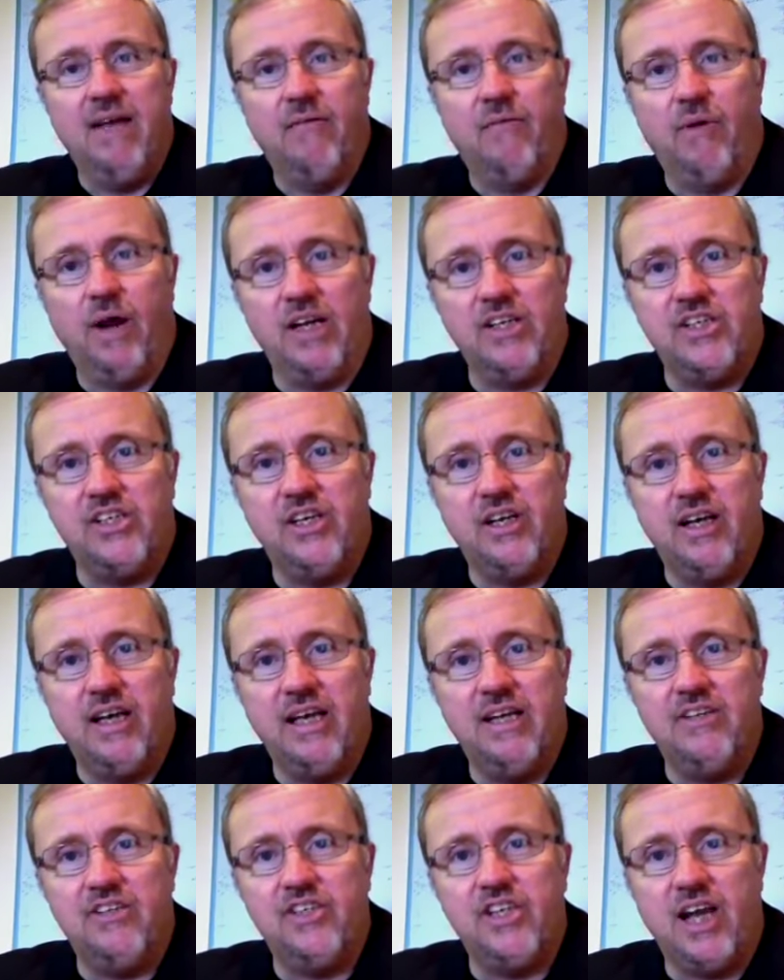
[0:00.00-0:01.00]
Russia
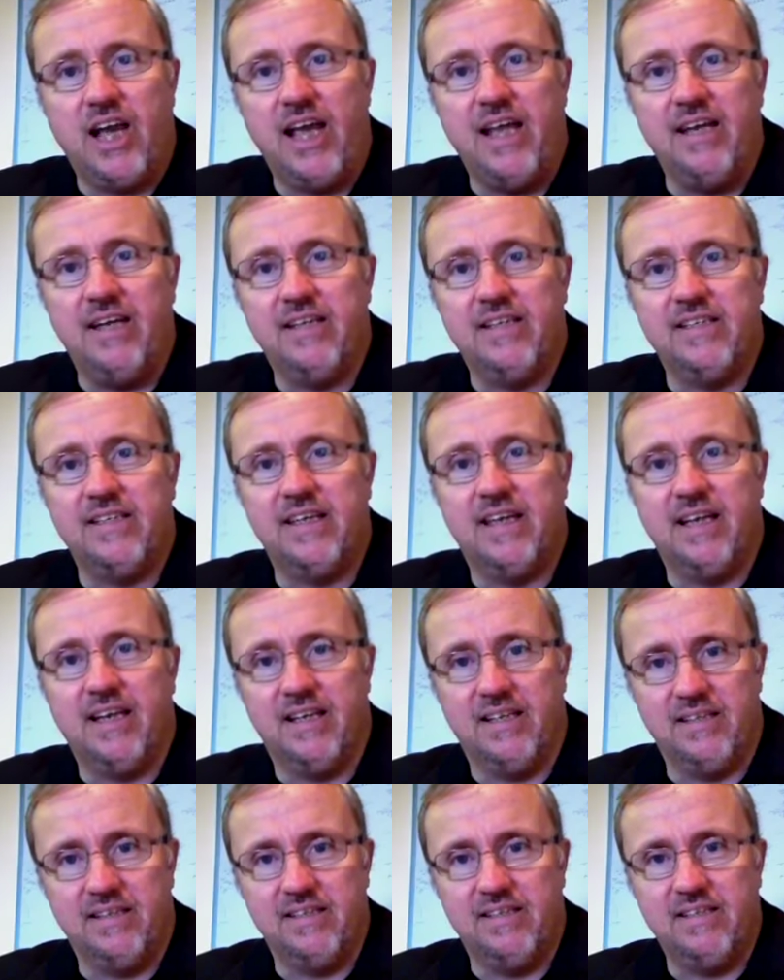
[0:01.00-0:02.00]
and China
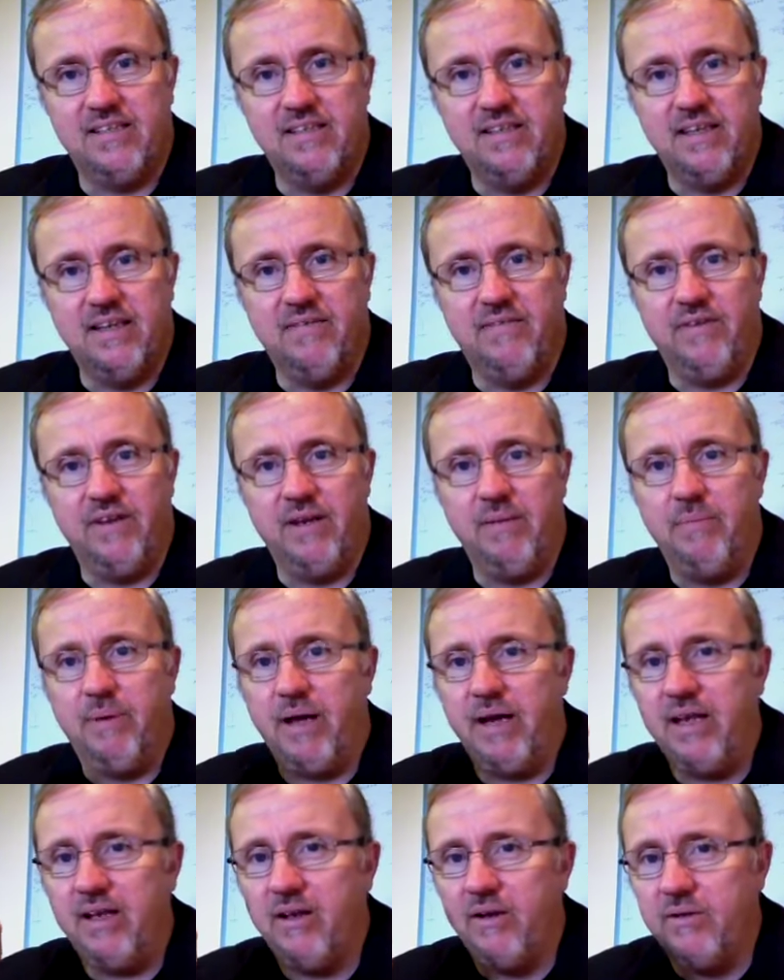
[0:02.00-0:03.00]
says if
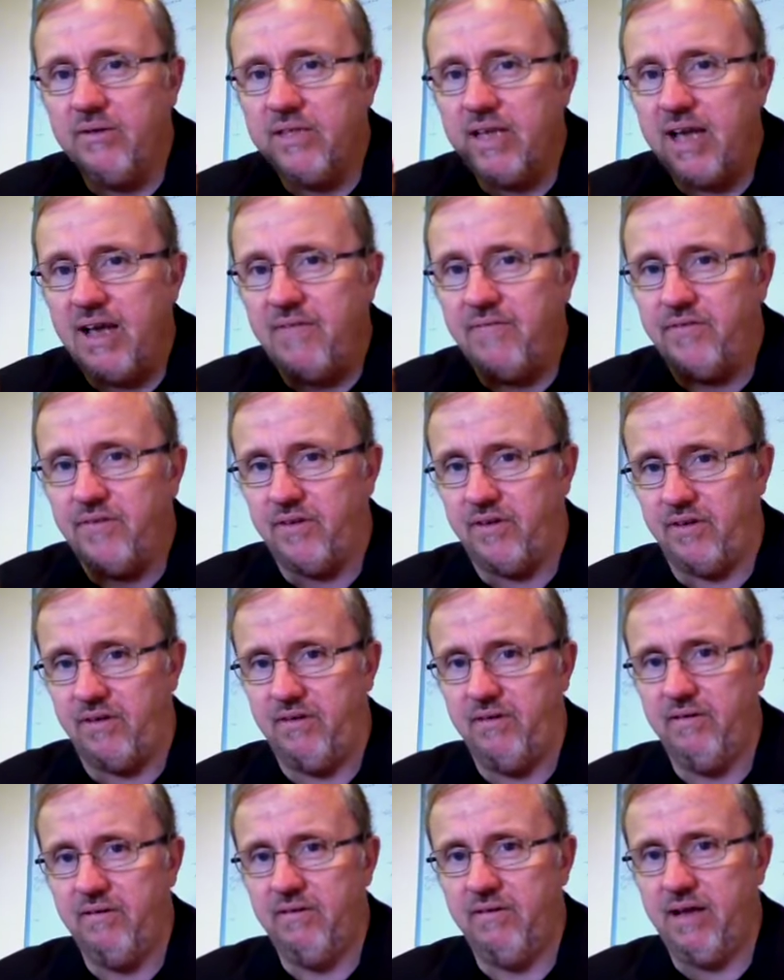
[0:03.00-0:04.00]
anybody goes
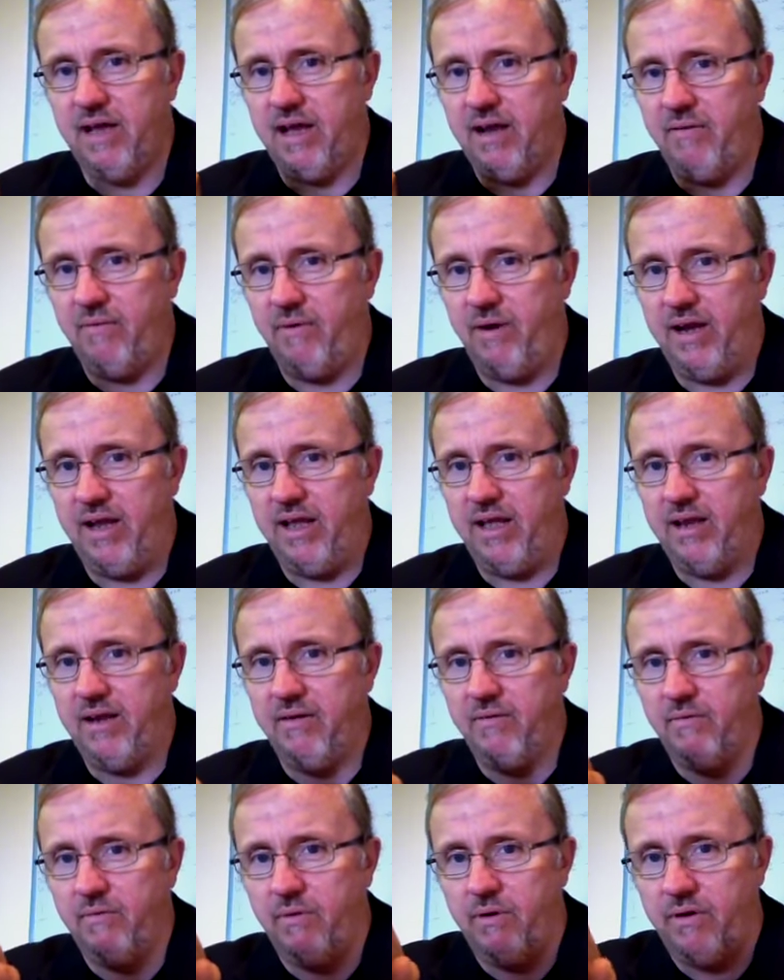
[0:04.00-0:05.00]
after Iran,
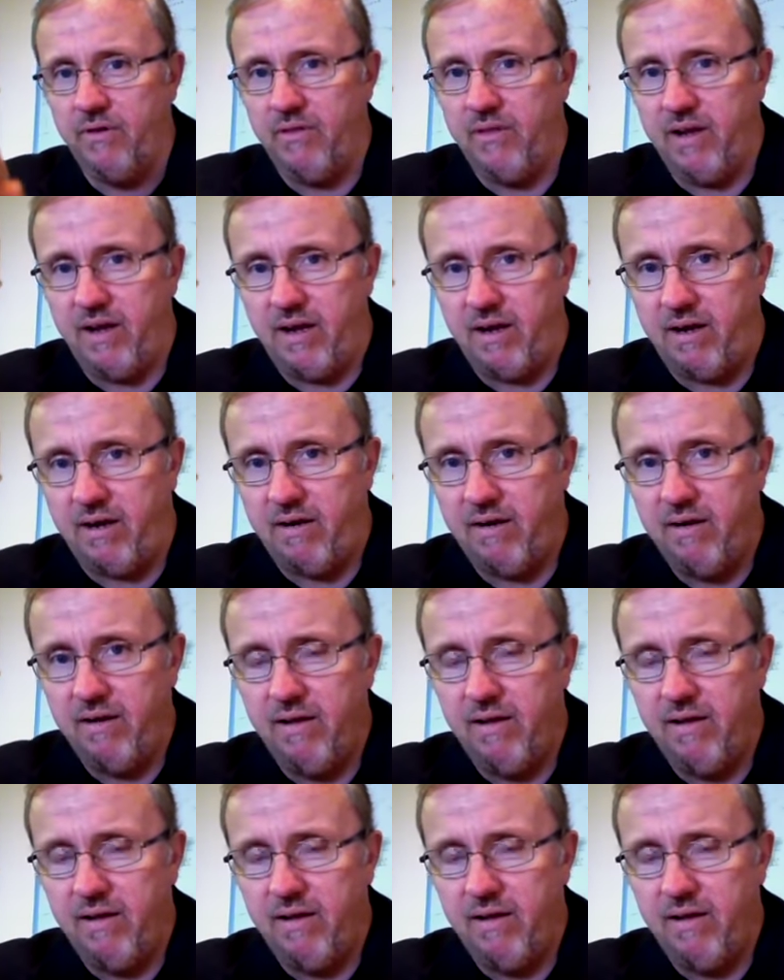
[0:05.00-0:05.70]
we're there.